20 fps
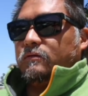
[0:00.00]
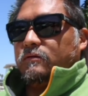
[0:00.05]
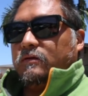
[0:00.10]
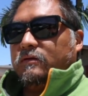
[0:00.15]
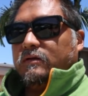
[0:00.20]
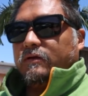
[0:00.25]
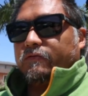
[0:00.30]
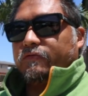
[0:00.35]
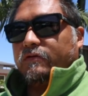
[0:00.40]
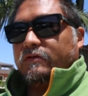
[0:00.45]

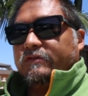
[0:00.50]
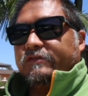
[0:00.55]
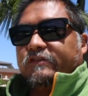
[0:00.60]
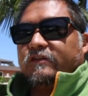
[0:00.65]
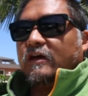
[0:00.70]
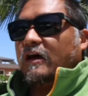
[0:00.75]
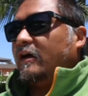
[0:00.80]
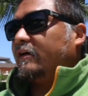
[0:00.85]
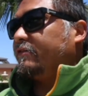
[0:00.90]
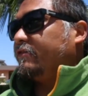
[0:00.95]
the different
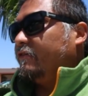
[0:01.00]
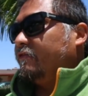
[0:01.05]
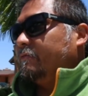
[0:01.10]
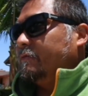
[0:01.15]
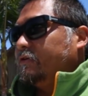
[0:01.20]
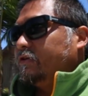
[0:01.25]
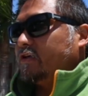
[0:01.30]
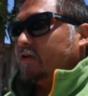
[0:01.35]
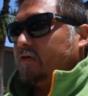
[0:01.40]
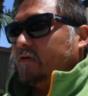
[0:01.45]
stacks of
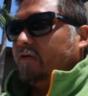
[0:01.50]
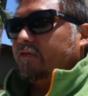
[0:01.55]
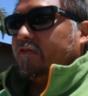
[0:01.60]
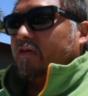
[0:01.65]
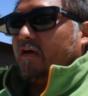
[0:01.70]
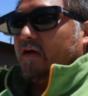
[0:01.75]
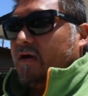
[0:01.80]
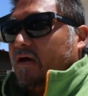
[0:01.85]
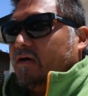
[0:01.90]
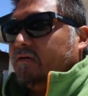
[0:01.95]
materials
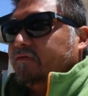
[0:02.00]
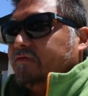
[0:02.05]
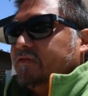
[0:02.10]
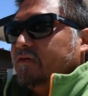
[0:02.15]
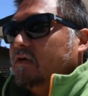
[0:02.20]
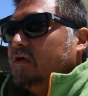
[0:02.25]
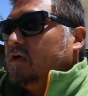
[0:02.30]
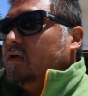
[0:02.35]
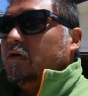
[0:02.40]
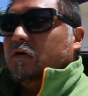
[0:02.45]
they have,
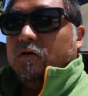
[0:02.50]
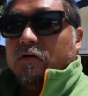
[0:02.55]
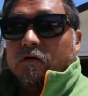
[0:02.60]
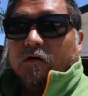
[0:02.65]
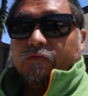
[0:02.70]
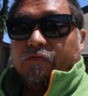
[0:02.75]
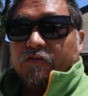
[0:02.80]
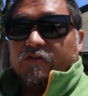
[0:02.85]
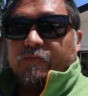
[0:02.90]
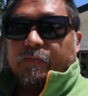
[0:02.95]

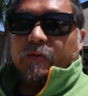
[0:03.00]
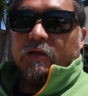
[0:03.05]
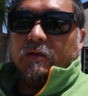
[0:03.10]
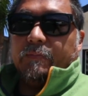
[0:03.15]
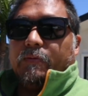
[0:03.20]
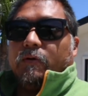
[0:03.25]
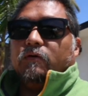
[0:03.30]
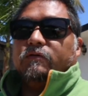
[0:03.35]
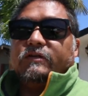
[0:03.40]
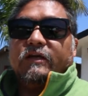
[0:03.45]
or if it's
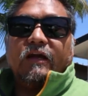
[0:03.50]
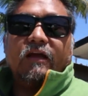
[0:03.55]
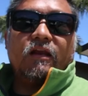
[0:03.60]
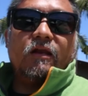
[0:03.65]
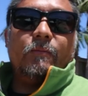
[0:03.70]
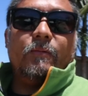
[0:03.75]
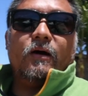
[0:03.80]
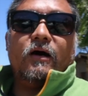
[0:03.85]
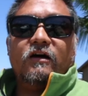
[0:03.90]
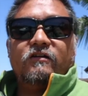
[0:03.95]
people taking
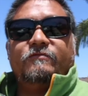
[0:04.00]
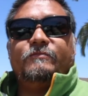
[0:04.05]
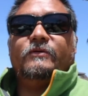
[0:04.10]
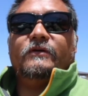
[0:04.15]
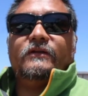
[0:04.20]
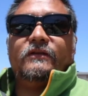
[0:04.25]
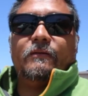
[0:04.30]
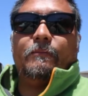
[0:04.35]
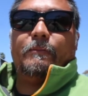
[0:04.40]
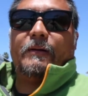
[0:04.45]
them off,
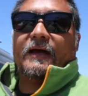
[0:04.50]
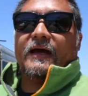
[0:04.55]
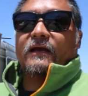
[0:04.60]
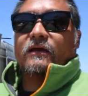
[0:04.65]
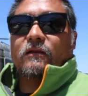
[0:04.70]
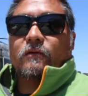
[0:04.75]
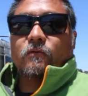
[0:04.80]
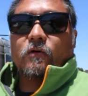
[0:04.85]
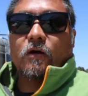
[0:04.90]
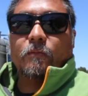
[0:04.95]
putting them back
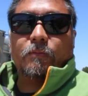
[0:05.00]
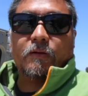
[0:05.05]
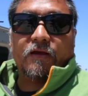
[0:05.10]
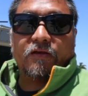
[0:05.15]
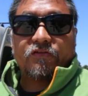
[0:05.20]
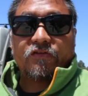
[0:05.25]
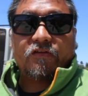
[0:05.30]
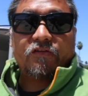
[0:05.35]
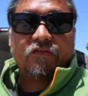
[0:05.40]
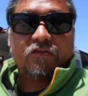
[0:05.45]
in the wrong
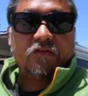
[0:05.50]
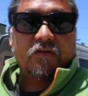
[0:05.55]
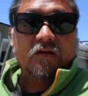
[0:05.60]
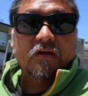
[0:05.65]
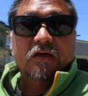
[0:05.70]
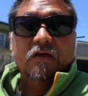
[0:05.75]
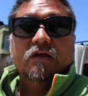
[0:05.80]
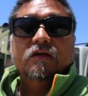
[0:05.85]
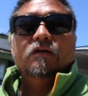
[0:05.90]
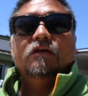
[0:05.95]
places.
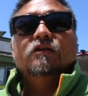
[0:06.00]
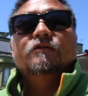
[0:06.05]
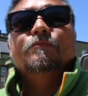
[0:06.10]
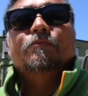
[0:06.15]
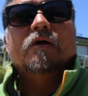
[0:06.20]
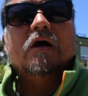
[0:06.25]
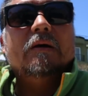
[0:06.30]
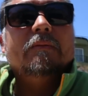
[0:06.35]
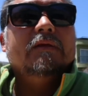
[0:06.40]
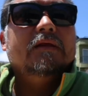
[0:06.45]
It's
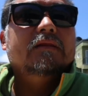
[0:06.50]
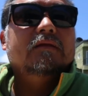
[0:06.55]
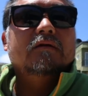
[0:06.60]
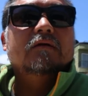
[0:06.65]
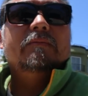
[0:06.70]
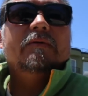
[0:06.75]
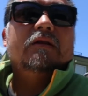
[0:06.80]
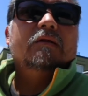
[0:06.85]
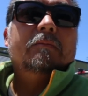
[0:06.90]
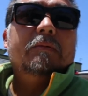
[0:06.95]
probably a
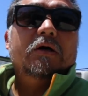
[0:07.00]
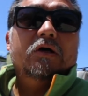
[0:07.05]
little bit of